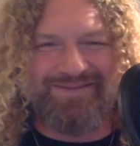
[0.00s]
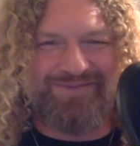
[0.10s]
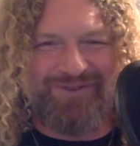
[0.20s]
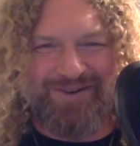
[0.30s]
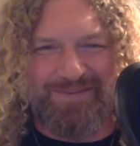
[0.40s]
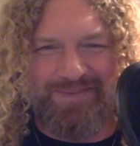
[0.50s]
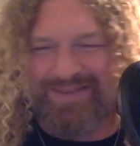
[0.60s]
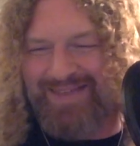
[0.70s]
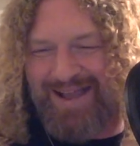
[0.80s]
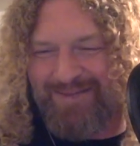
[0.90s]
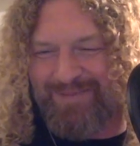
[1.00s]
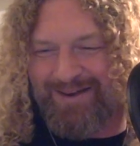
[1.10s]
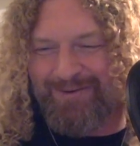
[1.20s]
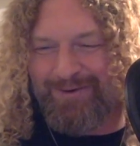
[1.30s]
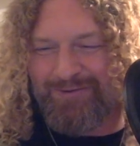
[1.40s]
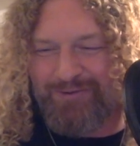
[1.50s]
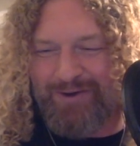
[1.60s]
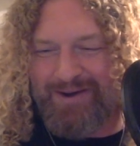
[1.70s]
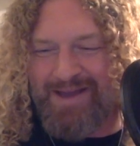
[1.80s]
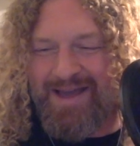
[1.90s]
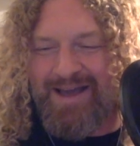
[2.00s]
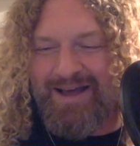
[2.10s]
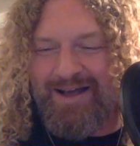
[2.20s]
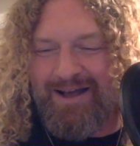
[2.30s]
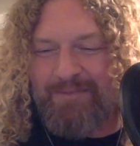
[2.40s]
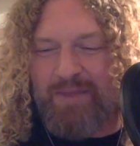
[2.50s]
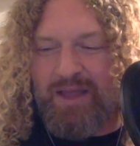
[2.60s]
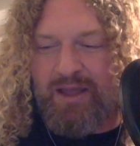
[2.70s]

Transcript: for but lack of a better word for it. Um,